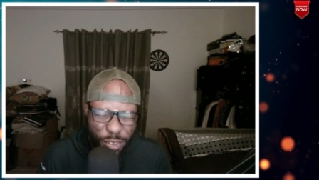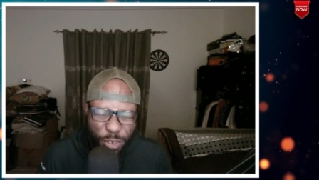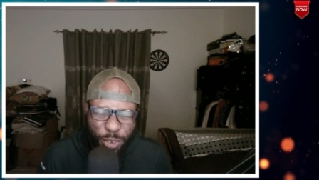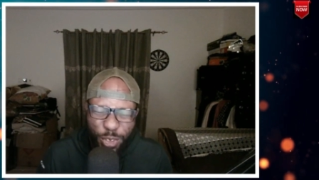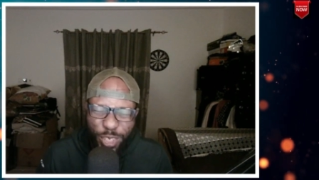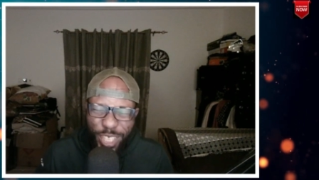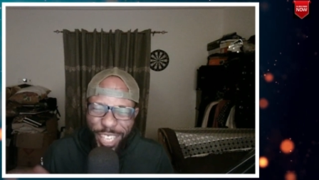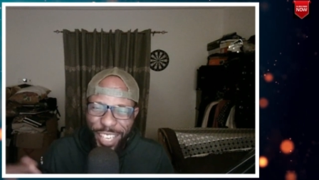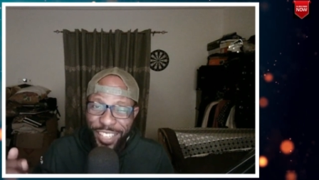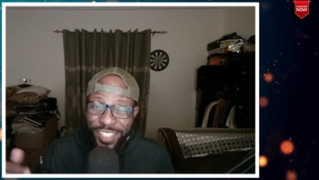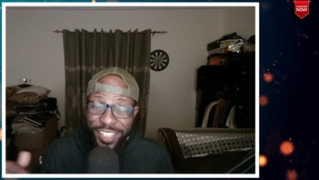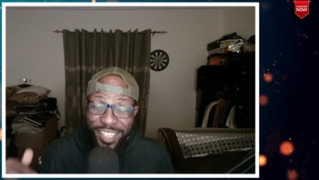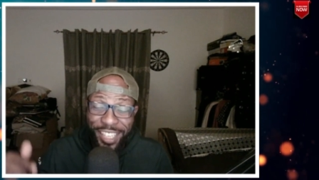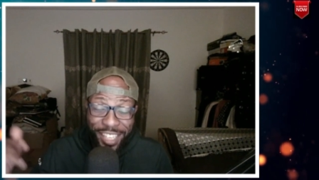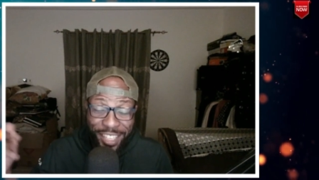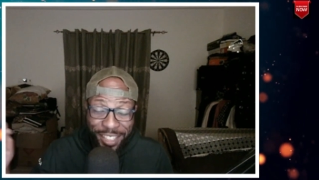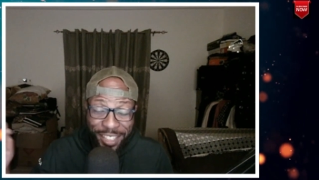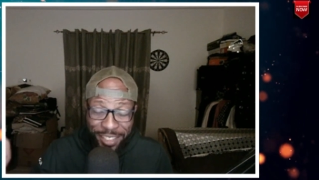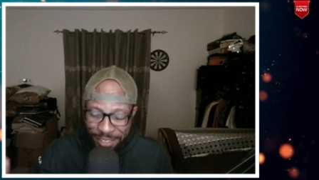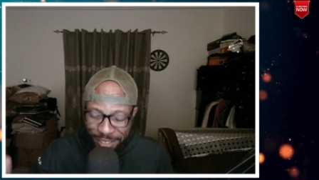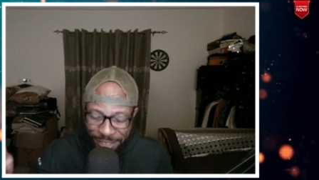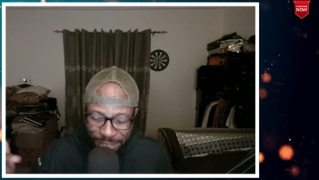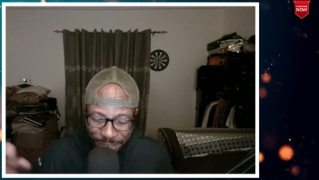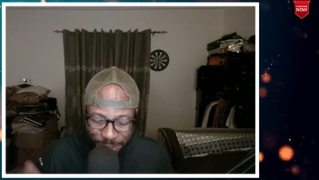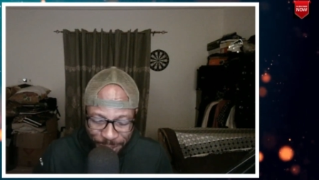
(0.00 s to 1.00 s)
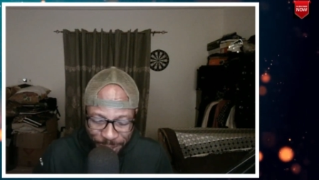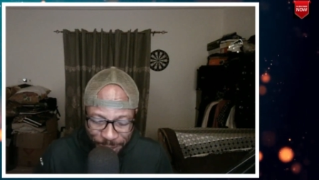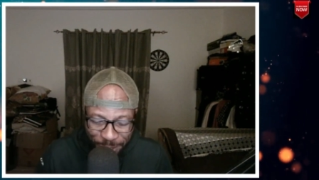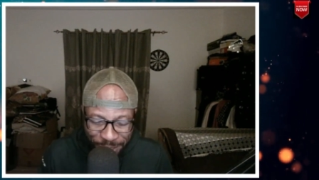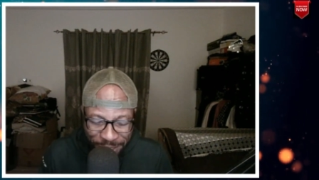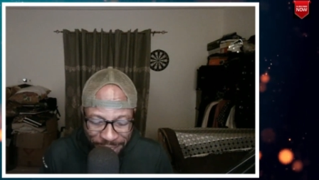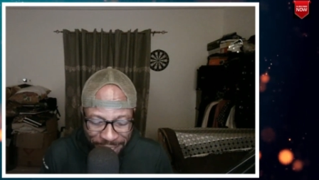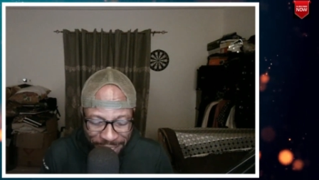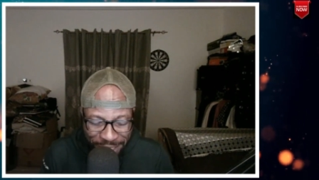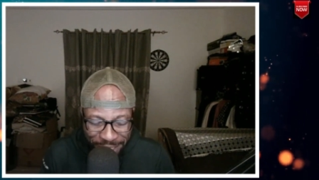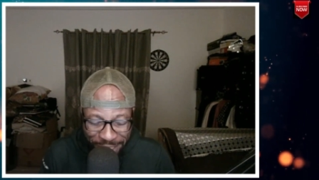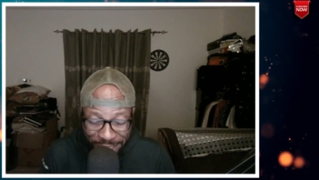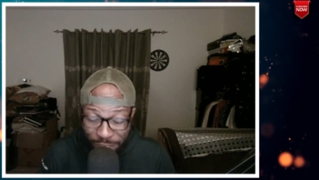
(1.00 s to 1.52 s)
go down there, you know,
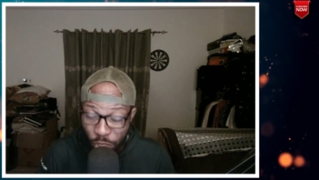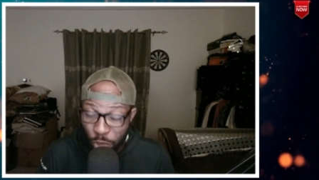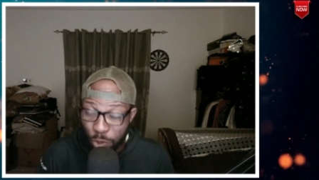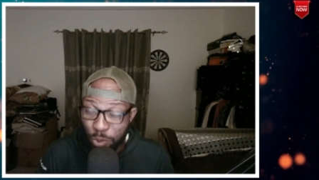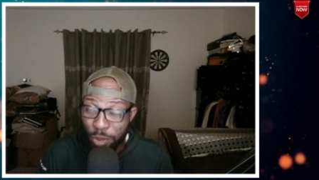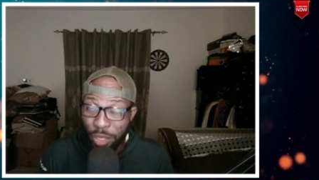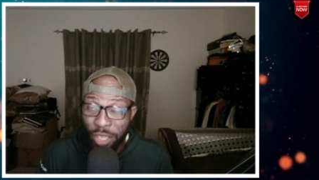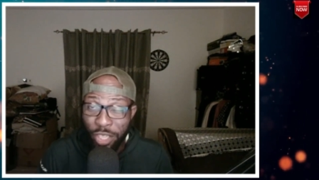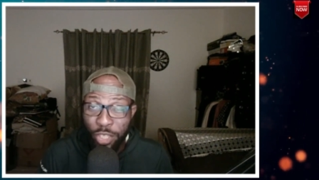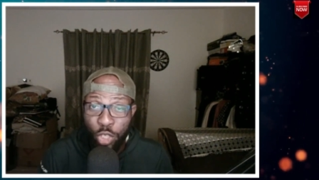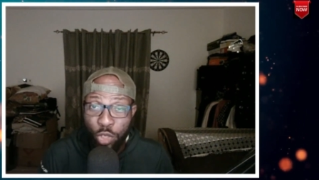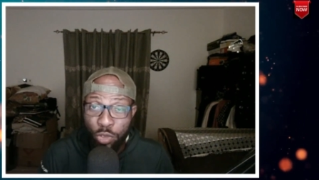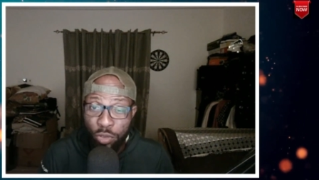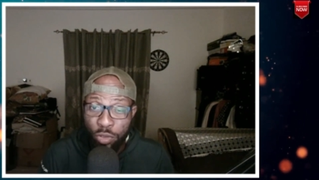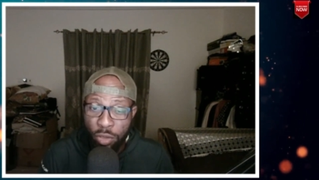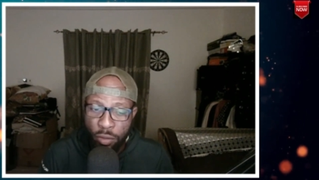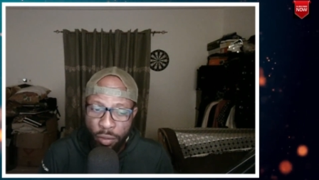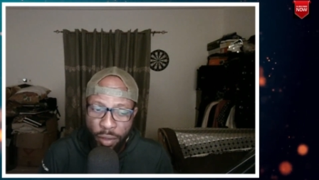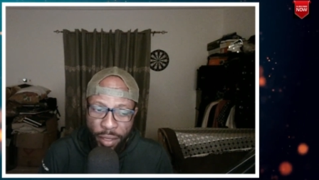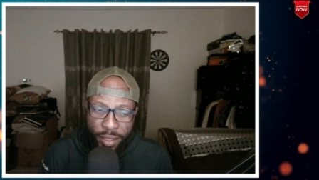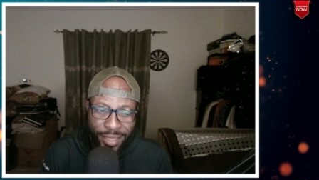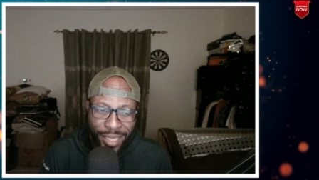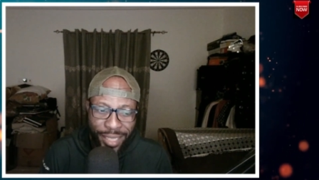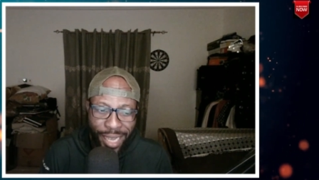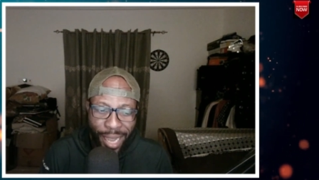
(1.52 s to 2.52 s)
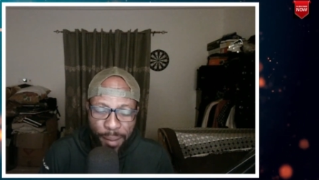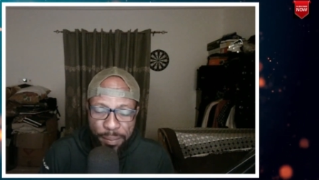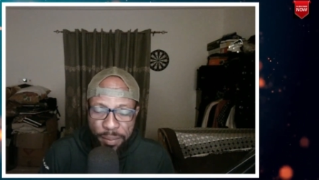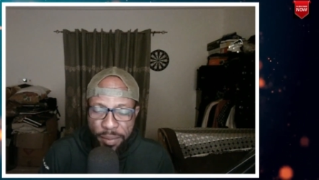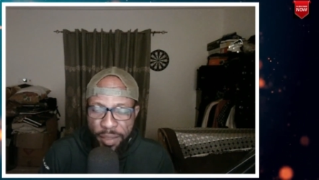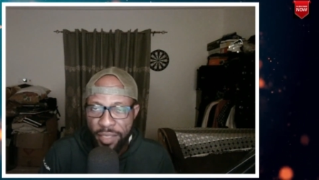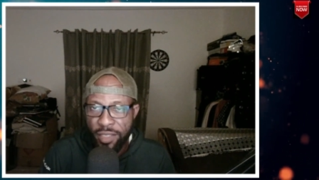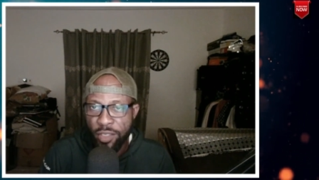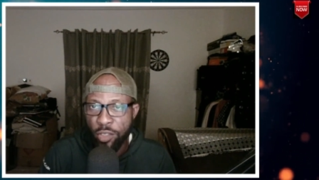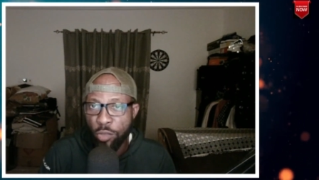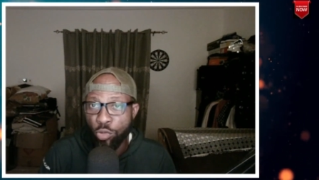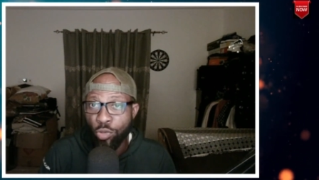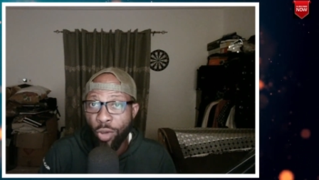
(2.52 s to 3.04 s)
uh, do me a huge favor, tap
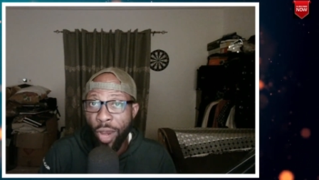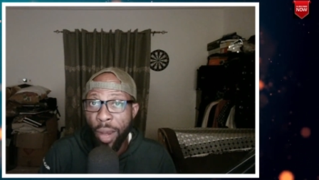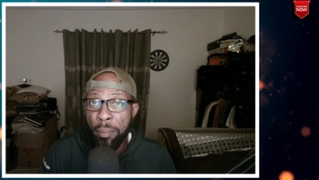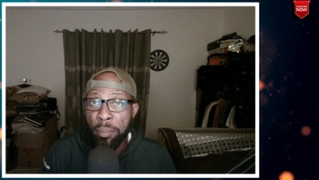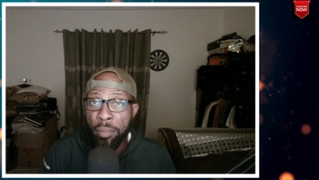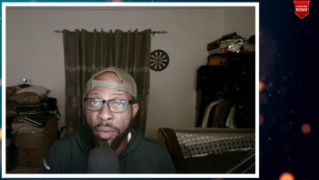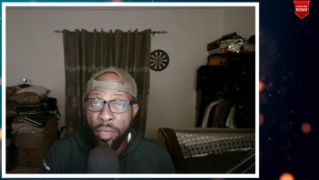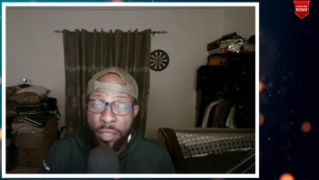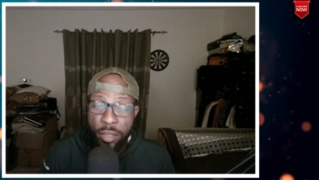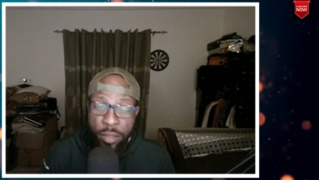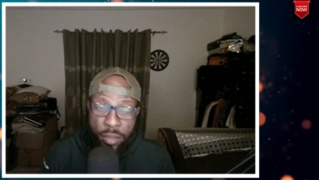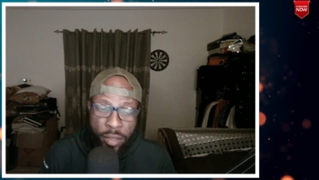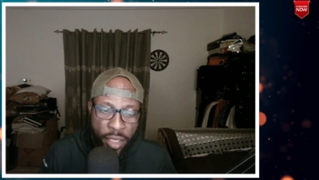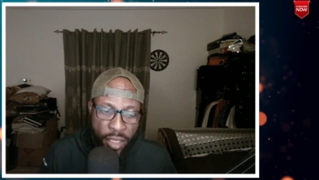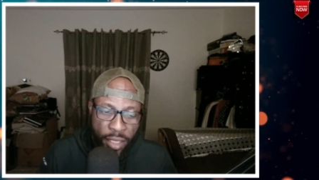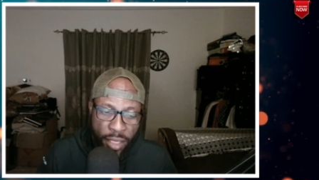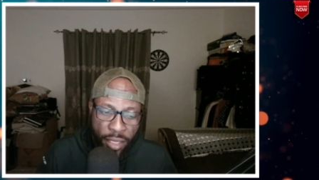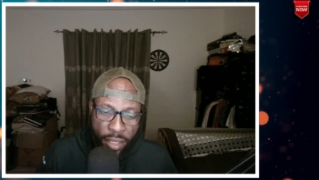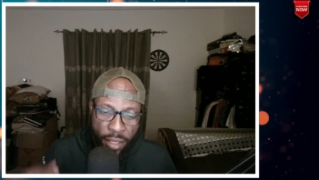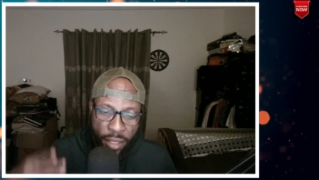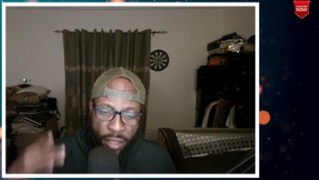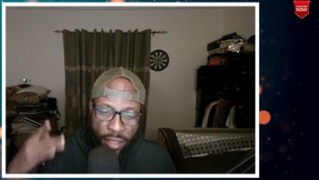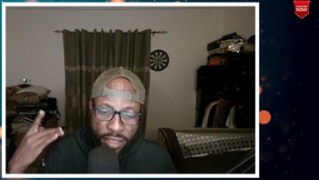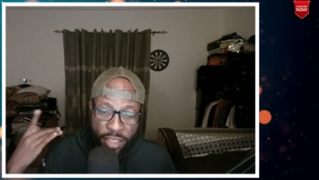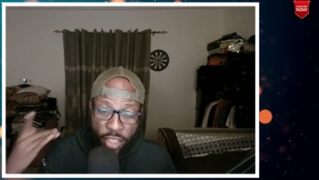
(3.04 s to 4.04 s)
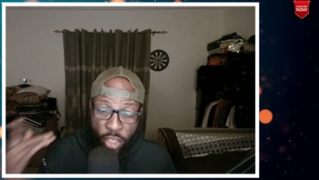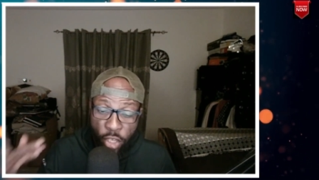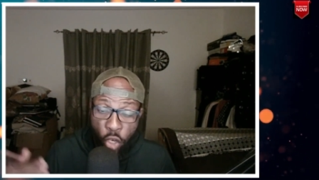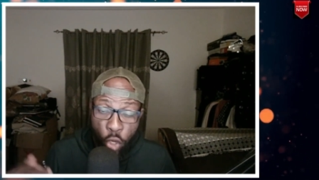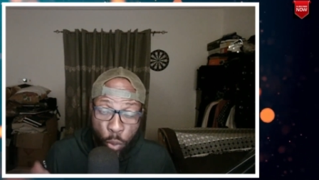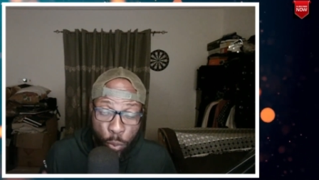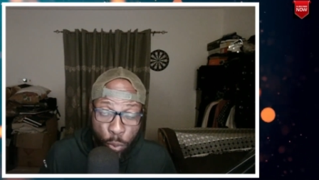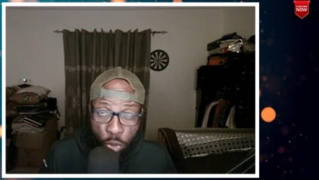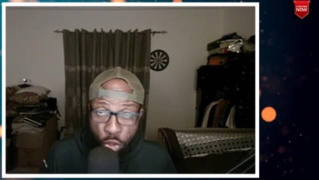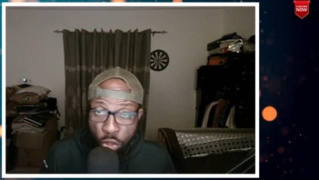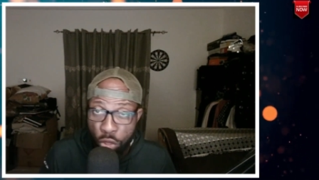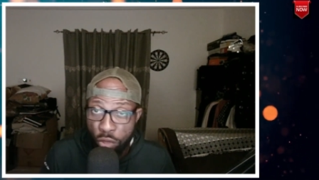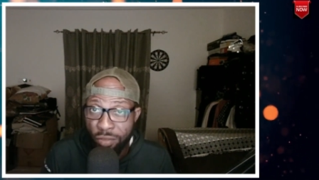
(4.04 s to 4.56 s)
the subscribe button and then uh, turn your
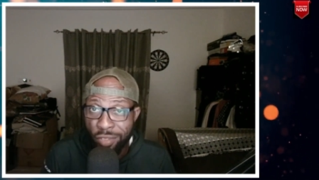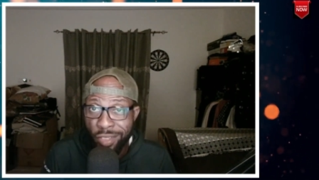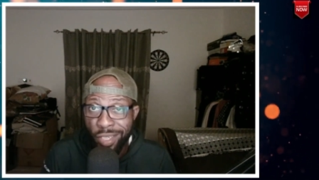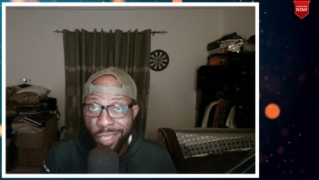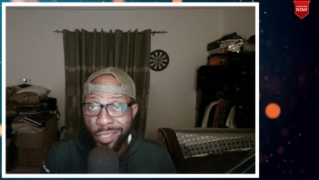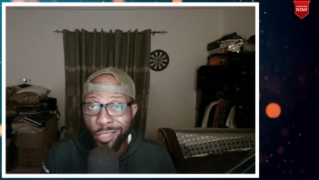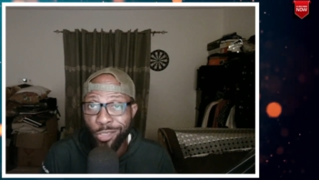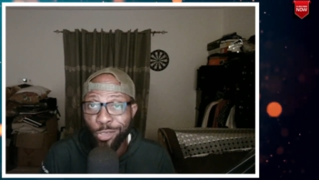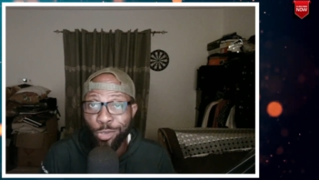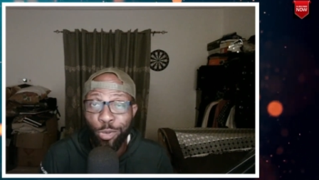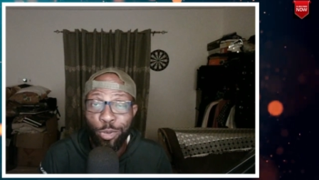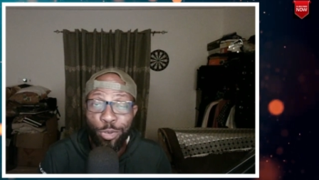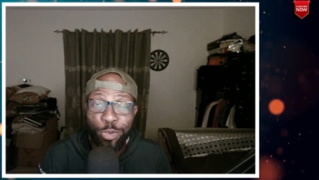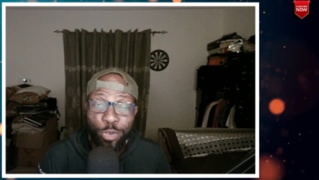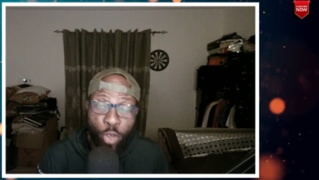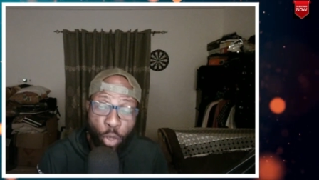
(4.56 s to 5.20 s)
post notifications on.